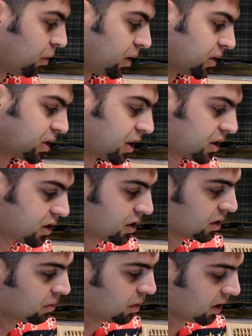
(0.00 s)
wall charge,
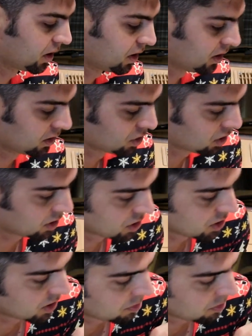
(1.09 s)
plug it in, charge it